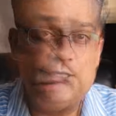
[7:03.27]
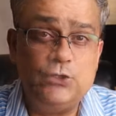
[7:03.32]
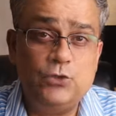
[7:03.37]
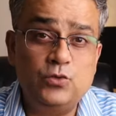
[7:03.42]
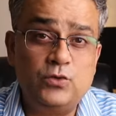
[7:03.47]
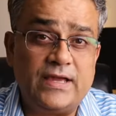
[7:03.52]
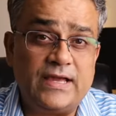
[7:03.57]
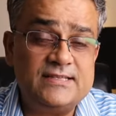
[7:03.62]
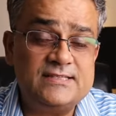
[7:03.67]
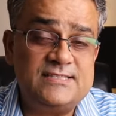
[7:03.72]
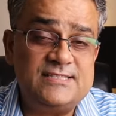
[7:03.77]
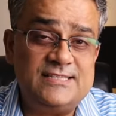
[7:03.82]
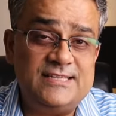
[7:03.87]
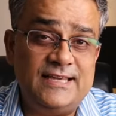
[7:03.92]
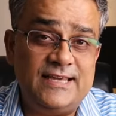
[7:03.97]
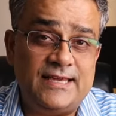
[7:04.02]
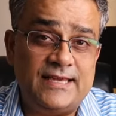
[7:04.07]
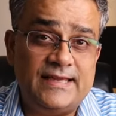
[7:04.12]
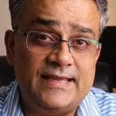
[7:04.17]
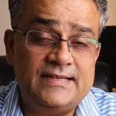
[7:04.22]
You can
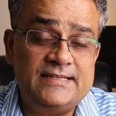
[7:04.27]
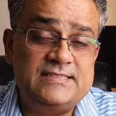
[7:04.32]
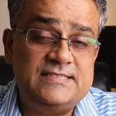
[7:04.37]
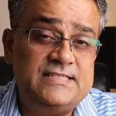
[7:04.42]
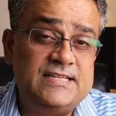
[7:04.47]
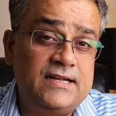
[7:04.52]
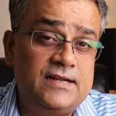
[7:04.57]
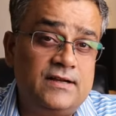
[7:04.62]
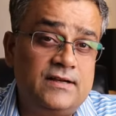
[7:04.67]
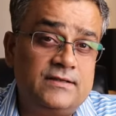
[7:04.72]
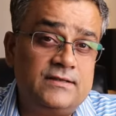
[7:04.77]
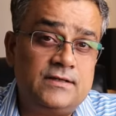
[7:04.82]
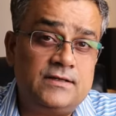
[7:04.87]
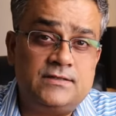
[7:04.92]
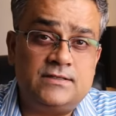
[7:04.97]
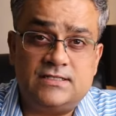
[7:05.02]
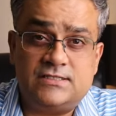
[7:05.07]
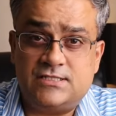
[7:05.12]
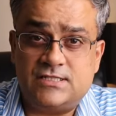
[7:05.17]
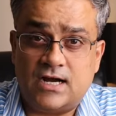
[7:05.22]
see it
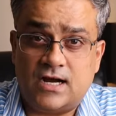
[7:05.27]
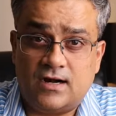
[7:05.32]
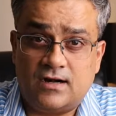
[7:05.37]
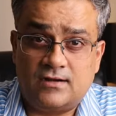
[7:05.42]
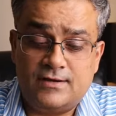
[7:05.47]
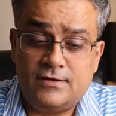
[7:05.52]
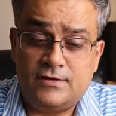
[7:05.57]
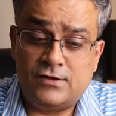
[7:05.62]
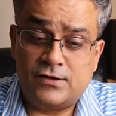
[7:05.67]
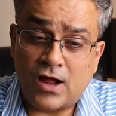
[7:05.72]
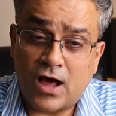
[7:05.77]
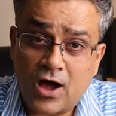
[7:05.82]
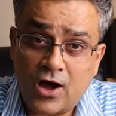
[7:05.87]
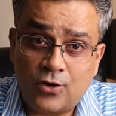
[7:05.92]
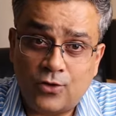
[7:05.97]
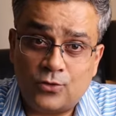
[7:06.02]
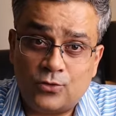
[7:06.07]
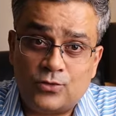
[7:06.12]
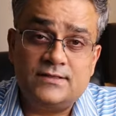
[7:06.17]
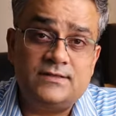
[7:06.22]
generated the chart.
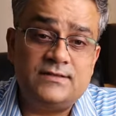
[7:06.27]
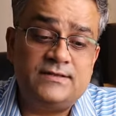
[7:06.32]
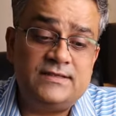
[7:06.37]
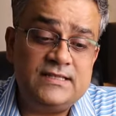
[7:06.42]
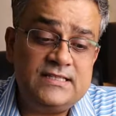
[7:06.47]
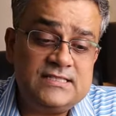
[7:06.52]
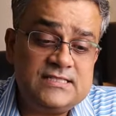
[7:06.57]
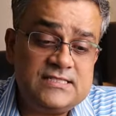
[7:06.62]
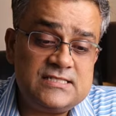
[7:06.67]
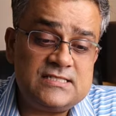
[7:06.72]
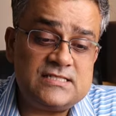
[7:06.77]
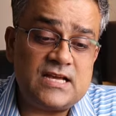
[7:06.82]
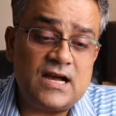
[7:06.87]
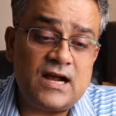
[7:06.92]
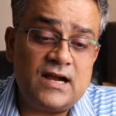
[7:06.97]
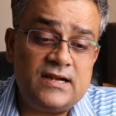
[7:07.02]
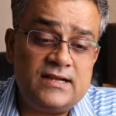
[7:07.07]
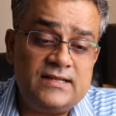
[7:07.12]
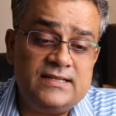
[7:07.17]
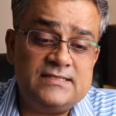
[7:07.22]
Now, this
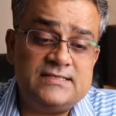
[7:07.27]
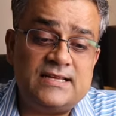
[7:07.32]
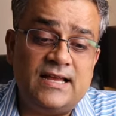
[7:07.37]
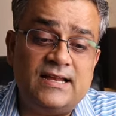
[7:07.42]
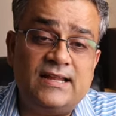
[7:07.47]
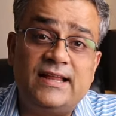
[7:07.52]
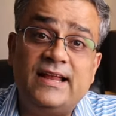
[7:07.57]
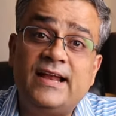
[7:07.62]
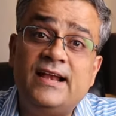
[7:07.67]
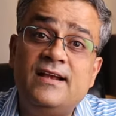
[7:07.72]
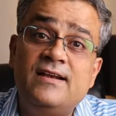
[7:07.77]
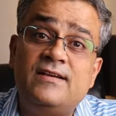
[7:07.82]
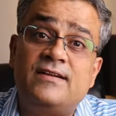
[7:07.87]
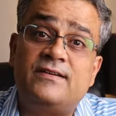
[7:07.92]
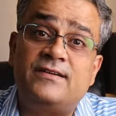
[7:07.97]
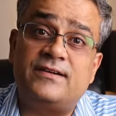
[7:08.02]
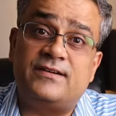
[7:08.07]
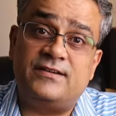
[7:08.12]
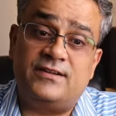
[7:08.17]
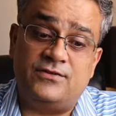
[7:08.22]
chart is an
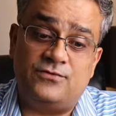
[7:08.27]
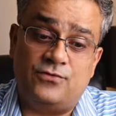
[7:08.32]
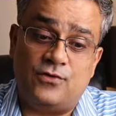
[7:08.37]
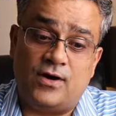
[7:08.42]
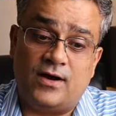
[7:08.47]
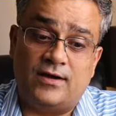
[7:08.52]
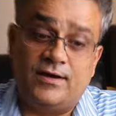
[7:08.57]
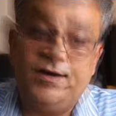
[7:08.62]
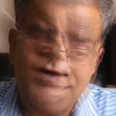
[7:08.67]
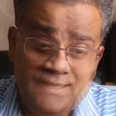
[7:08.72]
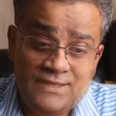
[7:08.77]
interactive one.